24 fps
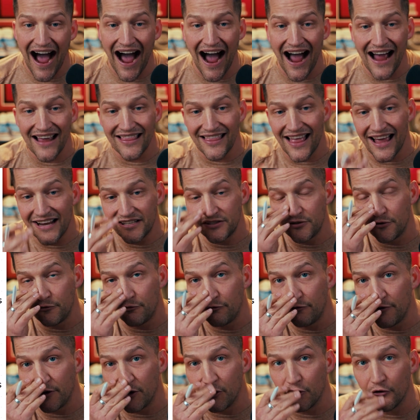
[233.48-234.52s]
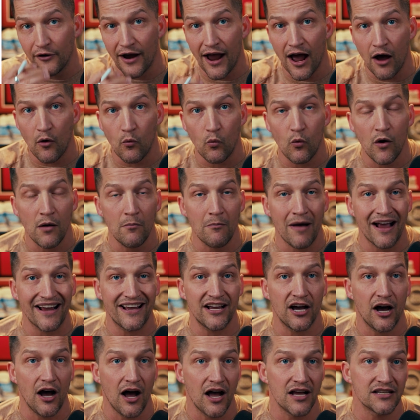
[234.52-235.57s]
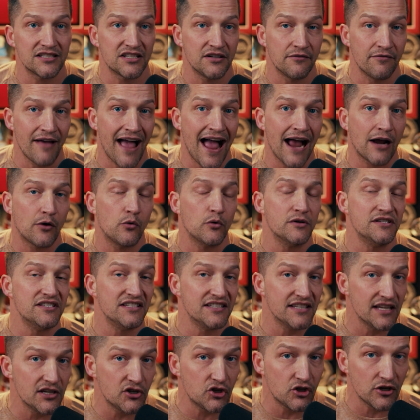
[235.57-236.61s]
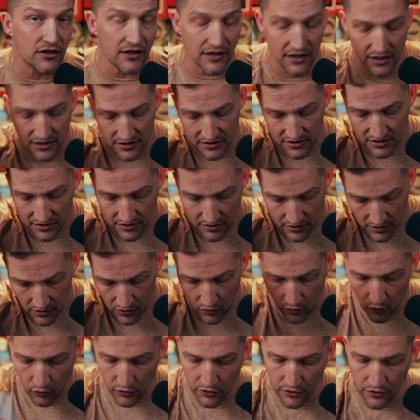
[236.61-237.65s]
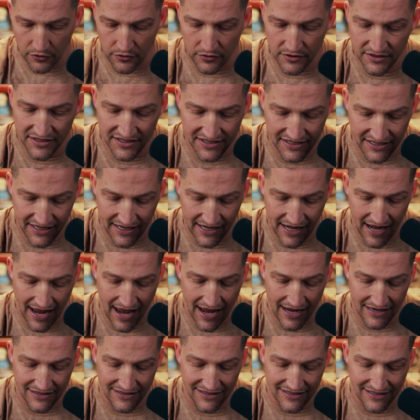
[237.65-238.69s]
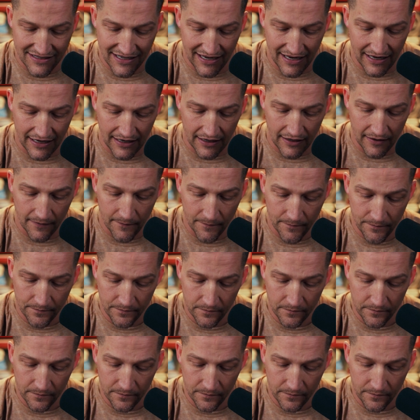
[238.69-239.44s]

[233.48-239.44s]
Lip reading: I like to figure out what my cost of acquisition is, or your CAC.